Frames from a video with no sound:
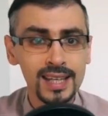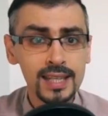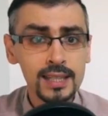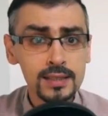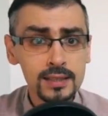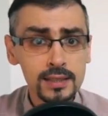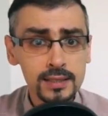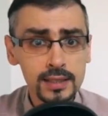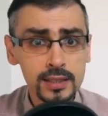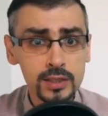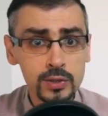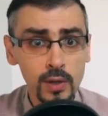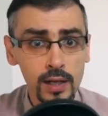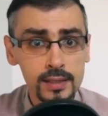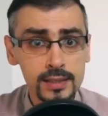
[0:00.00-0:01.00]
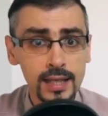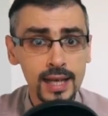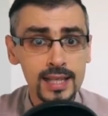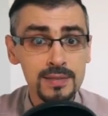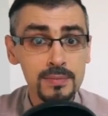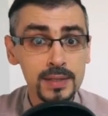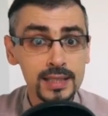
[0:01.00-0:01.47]
Intertextuality
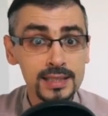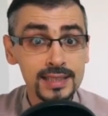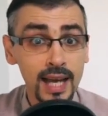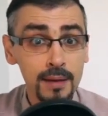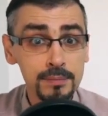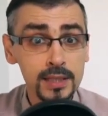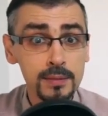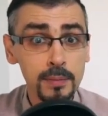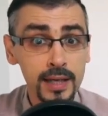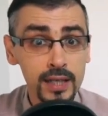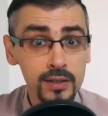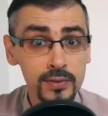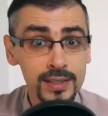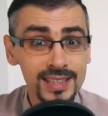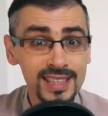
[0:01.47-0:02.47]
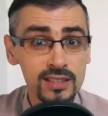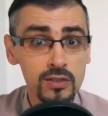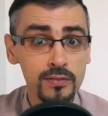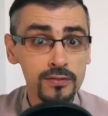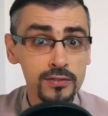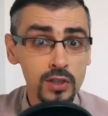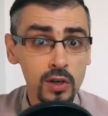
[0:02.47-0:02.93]
has been adapted by critics
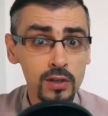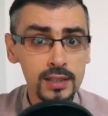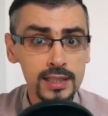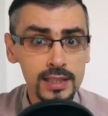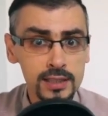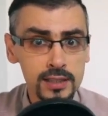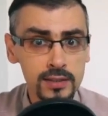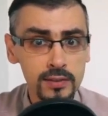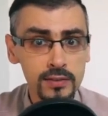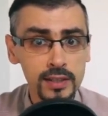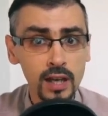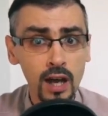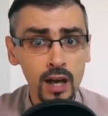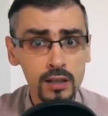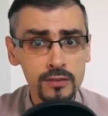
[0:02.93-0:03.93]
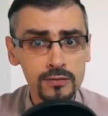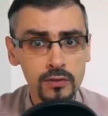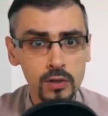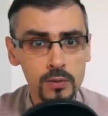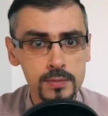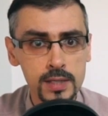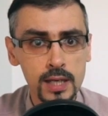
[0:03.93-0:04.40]
of non-literary art
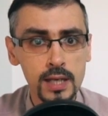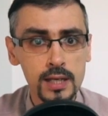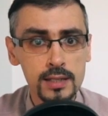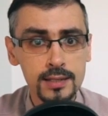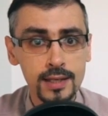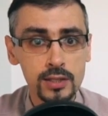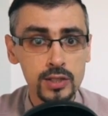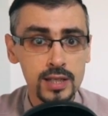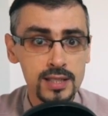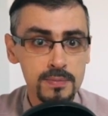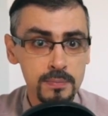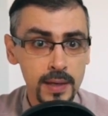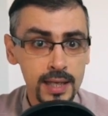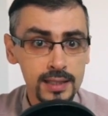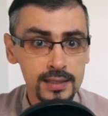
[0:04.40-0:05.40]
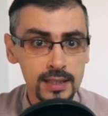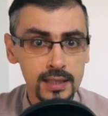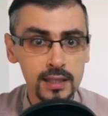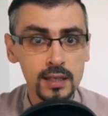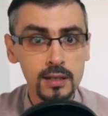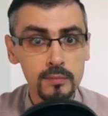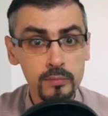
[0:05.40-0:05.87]
forms such as
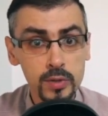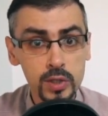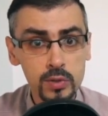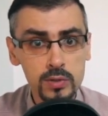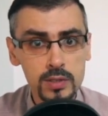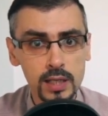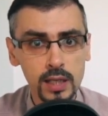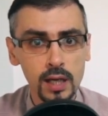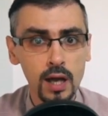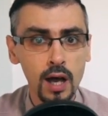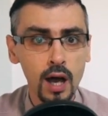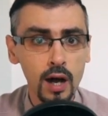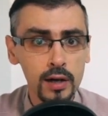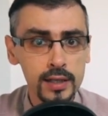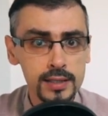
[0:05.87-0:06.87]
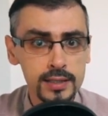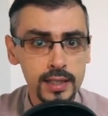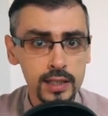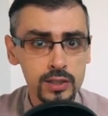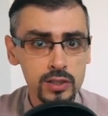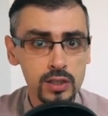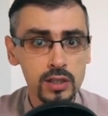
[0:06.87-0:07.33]
painting, music,
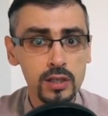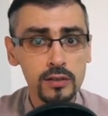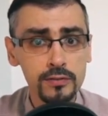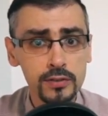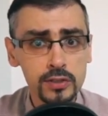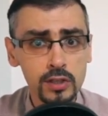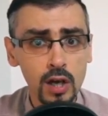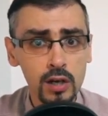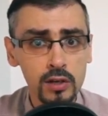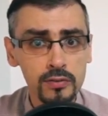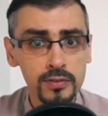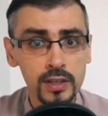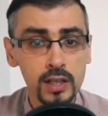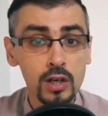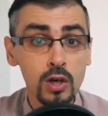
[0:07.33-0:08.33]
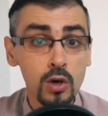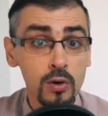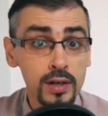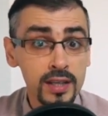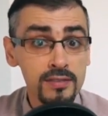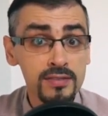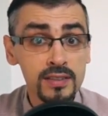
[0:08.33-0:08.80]
architecture, photography, or
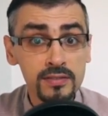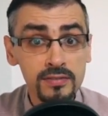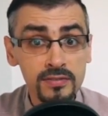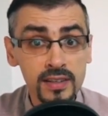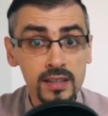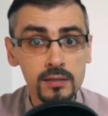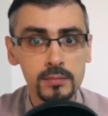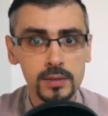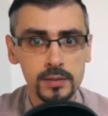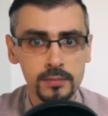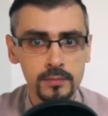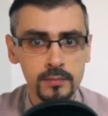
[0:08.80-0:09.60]
even film.